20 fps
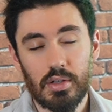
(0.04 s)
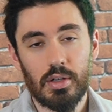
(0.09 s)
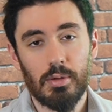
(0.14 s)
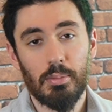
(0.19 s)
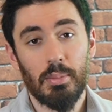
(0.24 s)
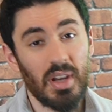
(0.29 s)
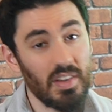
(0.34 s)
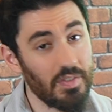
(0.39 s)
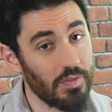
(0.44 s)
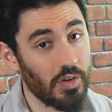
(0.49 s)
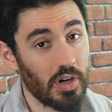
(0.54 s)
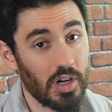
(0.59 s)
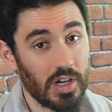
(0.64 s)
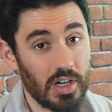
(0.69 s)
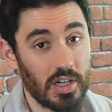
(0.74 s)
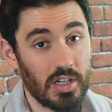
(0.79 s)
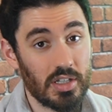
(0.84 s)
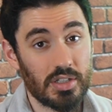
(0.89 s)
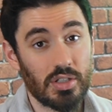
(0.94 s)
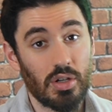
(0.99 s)
Many
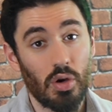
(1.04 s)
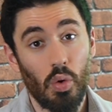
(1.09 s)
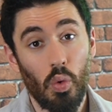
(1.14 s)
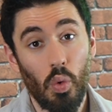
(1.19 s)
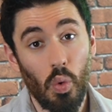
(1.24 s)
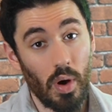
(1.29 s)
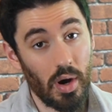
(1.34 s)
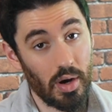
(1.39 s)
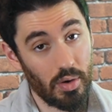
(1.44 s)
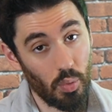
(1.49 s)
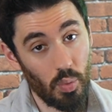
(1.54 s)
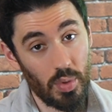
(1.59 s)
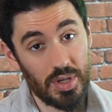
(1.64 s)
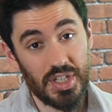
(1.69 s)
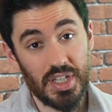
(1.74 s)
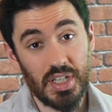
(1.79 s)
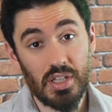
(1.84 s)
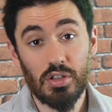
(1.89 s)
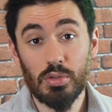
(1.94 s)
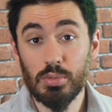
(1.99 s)
foreigners who are
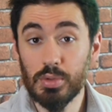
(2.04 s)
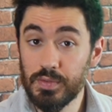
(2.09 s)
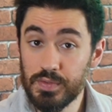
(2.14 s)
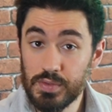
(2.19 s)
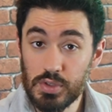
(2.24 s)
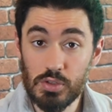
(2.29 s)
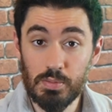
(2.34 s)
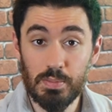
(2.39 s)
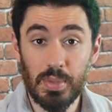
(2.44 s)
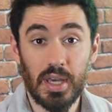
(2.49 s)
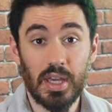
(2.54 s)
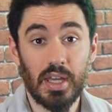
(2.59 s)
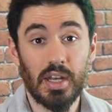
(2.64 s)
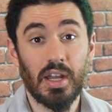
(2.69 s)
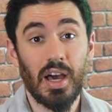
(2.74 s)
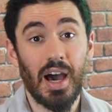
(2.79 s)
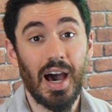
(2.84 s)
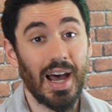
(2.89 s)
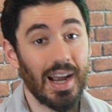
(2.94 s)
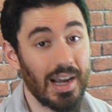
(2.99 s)
wishing to move to
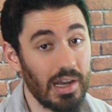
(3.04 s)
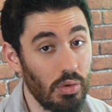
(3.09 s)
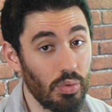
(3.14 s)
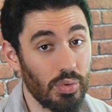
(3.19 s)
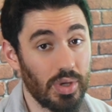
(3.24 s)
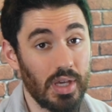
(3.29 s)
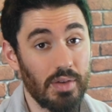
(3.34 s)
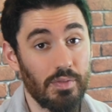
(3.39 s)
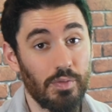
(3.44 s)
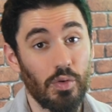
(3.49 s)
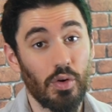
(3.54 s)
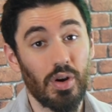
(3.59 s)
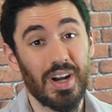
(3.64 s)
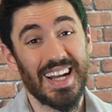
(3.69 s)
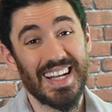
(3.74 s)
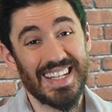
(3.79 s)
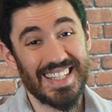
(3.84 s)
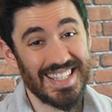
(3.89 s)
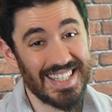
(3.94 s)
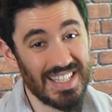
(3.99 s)
Spain are looking for
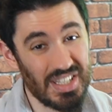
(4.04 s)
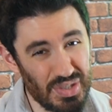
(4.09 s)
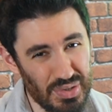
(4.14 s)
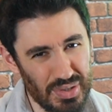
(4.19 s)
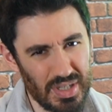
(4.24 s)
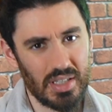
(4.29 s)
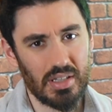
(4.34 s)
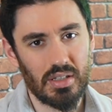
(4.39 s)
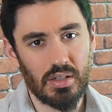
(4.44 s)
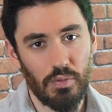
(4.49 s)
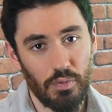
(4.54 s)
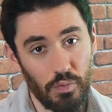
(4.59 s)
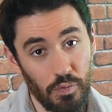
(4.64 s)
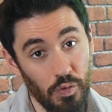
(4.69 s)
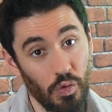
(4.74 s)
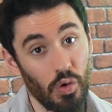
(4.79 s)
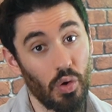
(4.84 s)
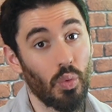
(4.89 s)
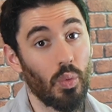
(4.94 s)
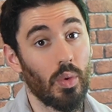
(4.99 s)
a
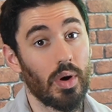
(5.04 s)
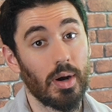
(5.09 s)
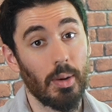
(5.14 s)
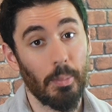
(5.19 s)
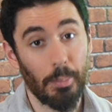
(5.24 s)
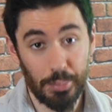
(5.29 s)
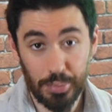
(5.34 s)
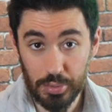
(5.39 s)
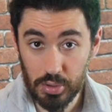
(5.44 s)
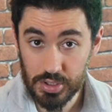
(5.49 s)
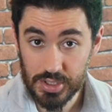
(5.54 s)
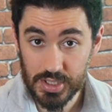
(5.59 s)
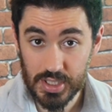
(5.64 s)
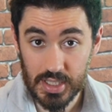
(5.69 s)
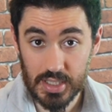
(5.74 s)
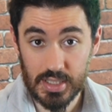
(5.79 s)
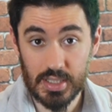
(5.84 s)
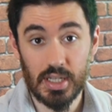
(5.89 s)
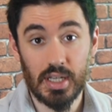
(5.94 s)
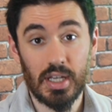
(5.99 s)
straightforward
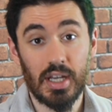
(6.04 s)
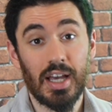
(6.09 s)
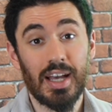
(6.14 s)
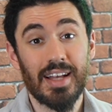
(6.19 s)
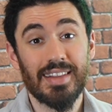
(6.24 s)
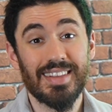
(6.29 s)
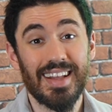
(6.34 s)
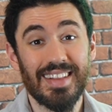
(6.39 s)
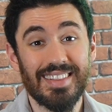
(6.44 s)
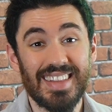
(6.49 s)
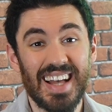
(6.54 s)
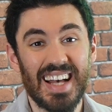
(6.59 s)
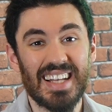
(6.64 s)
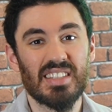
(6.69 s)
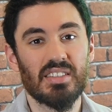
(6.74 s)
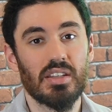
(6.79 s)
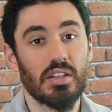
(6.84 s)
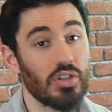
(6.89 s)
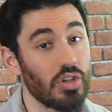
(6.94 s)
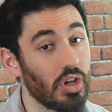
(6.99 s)
process that
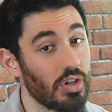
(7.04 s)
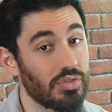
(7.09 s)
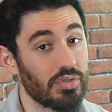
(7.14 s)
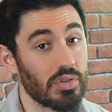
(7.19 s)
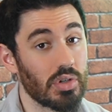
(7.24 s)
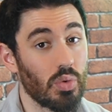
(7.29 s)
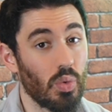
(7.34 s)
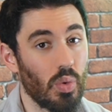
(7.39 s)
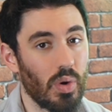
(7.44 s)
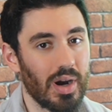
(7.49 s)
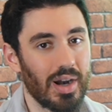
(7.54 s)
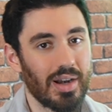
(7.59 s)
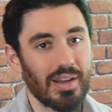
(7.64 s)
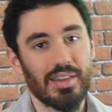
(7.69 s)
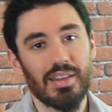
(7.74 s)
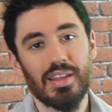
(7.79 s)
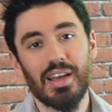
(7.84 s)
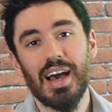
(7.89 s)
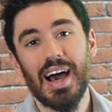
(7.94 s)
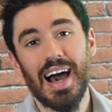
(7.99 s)
does not
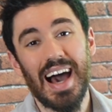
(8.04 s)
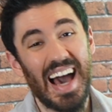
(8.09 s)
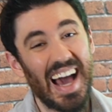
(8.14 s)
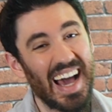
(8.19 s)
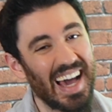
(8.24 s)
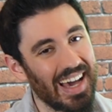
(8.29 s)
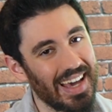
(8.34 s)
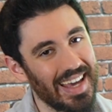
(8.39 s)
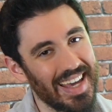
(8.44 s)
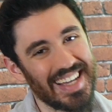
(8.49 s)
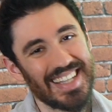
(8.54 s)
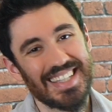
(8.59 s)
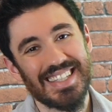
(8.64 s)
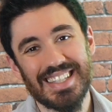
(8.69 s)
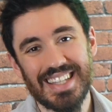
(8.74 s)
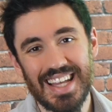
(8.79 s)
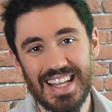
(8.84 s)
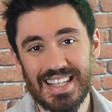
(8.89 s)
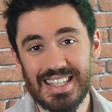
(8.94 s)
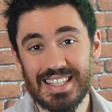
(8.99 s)
require an
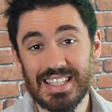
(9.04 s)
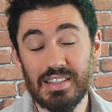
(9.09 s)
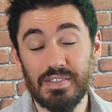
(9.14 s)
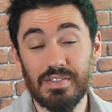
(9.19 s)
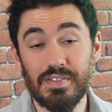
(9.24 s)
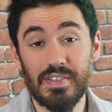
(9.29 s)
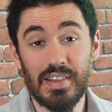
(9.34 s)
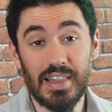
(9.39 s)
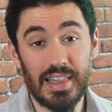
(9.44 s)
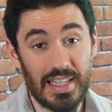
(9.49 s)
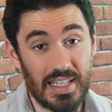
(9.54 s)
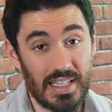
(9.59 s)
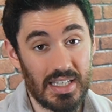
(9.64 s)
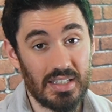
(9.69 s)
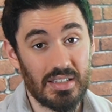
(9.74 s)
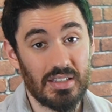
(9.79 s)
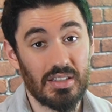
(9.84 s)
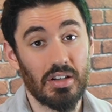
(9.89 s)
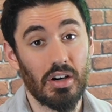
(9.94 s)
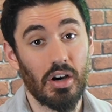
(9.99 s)
extensive
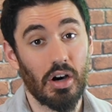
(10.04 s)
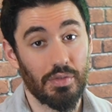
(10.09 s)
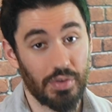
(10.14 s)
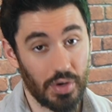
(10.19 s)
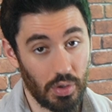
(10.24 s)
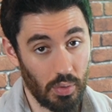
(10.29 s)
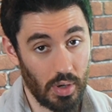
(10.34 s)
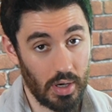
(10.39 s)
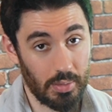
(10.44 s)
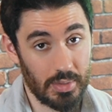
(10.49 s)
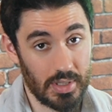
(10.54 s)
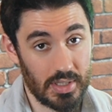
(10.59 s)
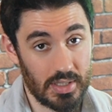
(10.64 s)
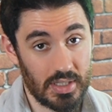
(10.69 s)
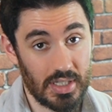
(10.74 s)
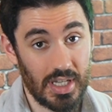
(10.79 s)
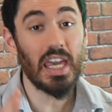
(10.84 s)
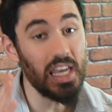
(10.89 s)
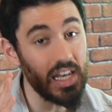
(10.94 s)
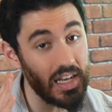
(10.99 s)
list of
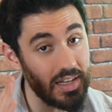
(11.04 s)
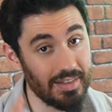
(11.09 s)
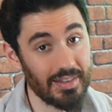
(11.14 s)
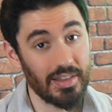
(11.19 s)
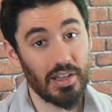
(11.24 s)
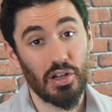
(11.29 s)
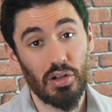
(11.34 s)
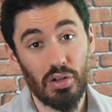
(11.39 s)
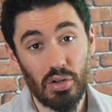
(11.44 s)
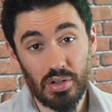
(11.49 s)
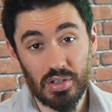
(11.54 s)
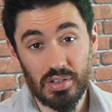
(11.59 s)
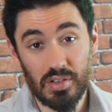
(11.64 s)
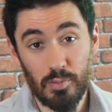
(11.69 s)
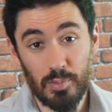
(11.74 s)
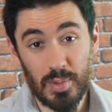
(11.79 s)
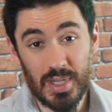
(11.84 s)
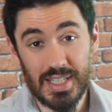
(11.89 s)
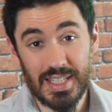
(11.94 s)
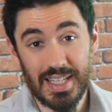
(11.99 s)
requirements. In the
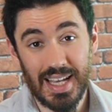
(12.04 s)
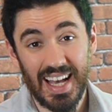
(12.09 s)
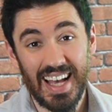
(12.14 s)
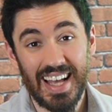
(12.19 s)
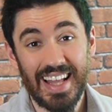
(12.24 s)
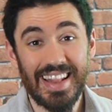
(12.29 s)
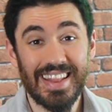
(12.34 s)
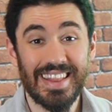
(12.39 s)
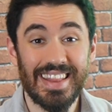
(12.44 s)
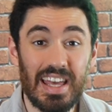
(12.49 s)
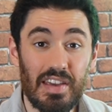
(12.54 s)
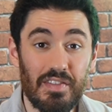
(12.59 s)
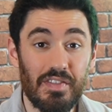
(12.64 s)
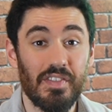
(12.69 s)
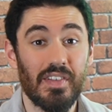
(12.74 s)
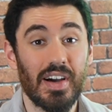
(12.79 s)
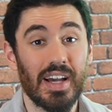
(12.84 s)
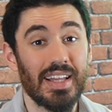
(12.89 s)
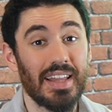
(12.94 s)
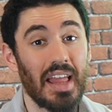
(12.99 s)
non-lucrative visa, they
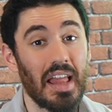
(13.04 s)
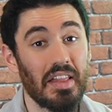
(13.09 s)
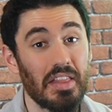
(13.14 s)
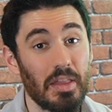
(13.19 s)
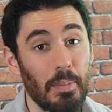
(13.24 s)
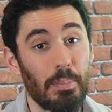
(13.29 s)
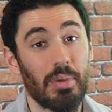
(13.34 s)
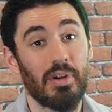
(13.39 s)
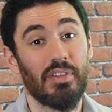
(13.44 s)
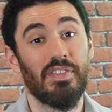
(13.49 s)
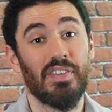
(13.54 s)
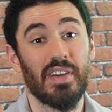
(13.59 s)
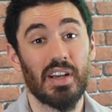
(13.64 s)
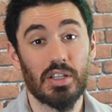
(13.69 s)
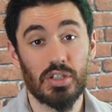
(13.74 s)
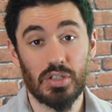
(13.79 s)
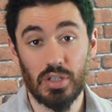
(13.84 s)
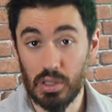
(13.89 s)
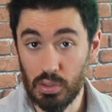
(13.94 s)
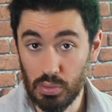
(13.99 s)
find the
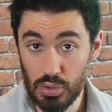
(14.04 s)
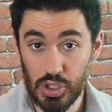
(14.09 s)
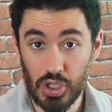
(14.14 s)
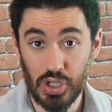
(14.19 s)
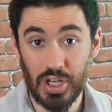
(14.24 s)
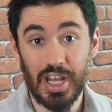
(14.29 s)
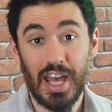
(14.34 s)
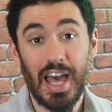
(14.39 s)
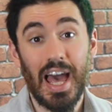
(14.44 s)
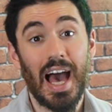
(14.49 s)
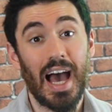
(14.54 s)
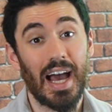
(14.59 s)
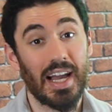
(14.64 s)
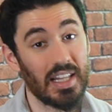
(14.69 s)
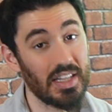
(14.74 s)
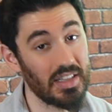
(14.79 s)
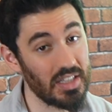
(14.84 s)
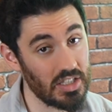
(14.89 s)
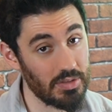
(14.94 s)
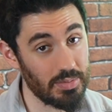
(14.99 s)
perfect solution,
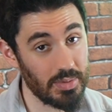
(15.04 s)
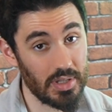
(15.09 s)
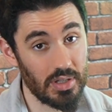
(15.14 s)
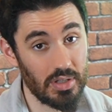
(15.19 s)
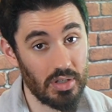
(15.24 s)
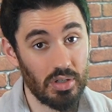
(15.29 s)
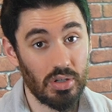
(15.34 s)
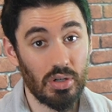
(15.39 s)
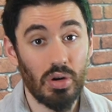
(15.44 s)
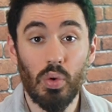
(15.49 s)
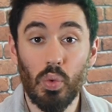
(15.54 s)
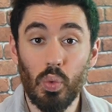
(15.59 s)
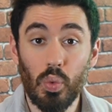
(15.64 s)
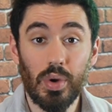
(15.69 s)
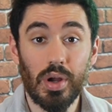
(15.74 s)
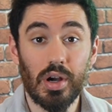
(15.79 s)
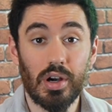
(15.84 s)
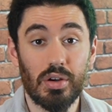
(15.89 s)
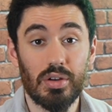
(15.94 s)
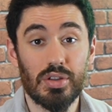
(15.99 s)
and in this video
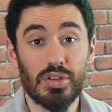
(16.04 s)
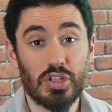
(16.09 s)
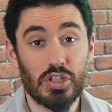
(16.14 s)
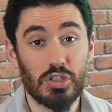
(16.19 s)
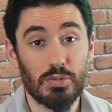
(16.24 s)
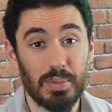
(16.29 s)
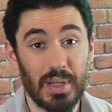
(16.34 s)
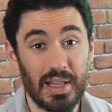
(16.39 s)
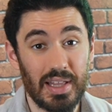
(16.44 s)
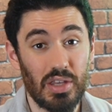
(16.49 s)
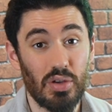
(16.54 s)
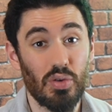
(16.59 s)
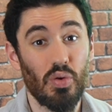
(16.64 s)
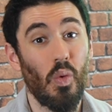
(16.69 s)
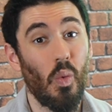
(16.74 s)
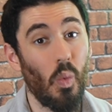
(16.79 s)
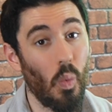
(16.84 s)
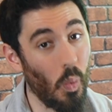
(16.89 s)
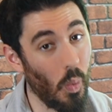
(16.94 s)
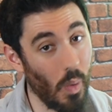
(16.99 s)
we are going to explain
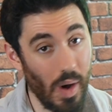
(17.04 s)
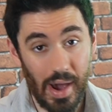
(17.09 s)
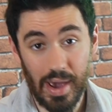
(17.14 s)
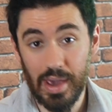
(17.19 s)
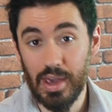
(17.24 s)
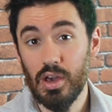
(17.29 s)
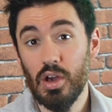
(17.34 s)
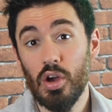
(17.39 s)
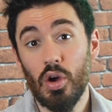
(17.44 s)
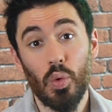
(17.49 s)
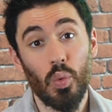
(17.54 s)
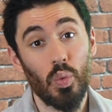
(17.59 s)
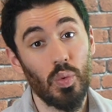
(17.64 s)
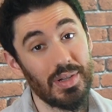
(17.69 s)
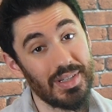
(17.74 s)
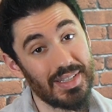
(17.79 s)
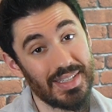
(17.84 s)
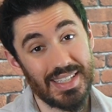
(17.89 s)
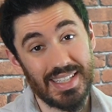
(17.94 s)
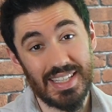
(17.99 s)
you why.
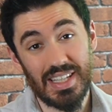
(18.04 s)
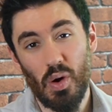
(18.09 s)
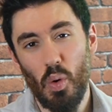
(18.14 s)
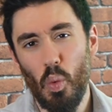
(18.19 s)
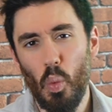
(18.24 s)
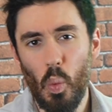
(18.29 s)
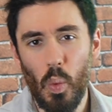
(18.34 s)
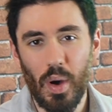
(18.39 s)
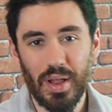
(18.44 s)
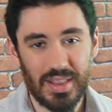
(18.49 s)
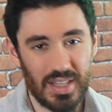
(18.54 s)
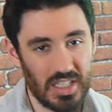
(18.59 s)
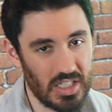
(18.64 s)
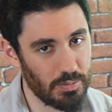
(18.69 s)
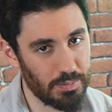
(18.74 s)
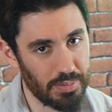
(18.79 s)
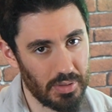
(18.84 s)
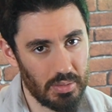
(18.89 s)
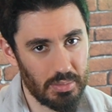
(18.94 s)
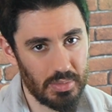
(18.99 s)
We'll see what
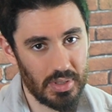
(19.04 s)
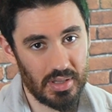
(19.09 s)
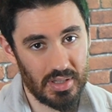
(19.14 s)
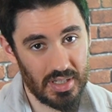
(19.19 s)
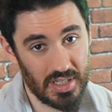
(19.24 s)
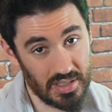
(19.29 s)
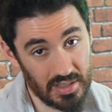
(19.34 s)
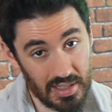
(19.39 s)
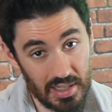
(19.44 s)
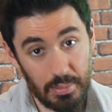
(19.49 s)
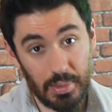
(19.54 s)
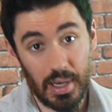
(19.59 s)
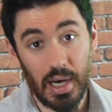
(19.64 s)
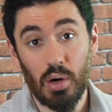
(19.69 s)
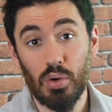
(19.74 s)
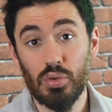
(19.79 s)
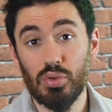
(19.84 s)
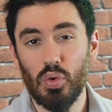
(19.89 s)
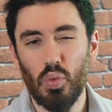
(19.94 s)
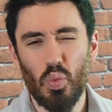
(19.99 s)
this permit is all
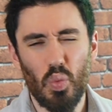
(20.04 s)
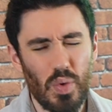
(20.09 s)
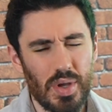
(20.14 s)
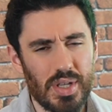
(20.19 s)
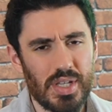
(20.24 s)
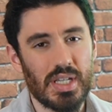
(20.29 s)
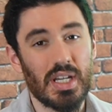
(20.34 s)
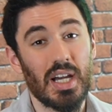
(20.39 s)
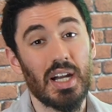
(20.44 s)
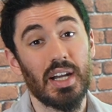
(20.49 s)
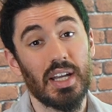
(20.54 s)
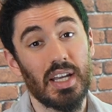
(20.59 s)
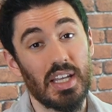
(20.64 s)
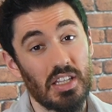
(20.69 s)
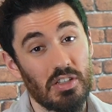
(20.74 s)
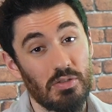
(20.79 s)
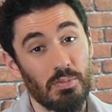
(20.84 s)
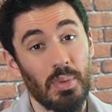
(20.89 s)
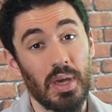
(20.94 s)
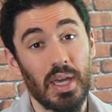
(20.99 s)
about, which are
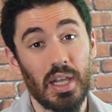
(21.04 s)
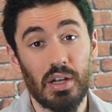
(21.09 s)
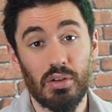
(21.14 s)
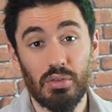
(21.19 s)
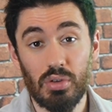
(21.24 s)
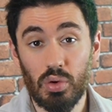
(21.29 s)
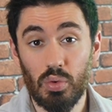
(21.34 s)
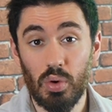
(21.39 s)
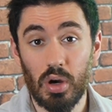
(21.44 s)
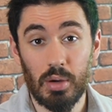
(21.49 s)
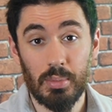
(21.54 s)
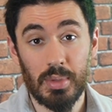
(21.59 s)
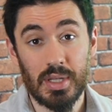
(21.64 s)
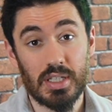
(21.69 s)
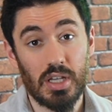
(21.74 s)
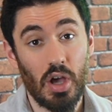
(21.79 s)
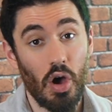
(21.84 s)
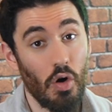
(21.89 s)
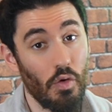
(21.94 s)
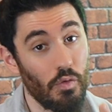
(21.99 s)
its main
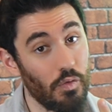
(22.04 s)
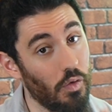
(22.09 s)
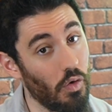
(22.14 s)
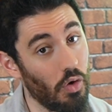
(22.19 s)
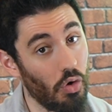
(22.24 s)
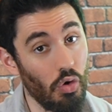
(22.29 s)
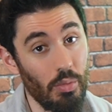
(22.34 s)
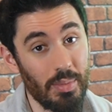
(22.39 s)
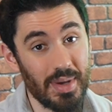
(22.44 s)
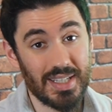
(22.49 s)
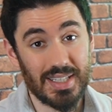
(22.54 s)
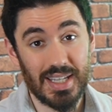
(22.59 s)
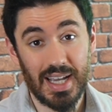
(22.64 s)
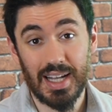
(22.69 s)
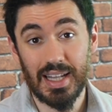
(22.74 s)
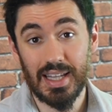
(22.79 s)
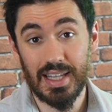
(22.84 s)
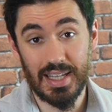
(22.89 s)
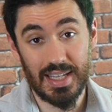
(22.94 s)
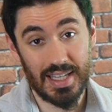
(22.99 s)
requirements, for whom
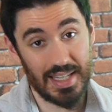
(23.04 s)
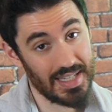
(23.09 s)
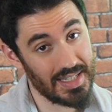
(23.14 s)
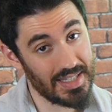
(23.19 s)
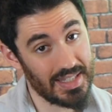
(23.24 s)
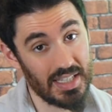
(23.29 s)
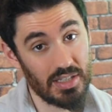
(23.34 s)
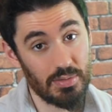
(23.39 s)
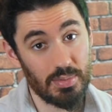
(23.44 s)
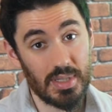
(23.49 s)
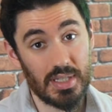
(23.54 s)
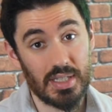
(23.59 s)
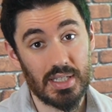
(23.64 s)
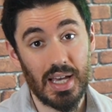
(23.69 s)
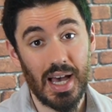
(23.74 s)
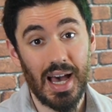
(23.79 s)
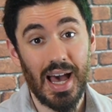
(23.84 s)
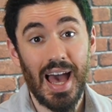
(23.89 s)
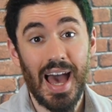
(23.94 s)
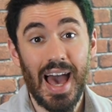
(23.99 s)
exactly is this visa,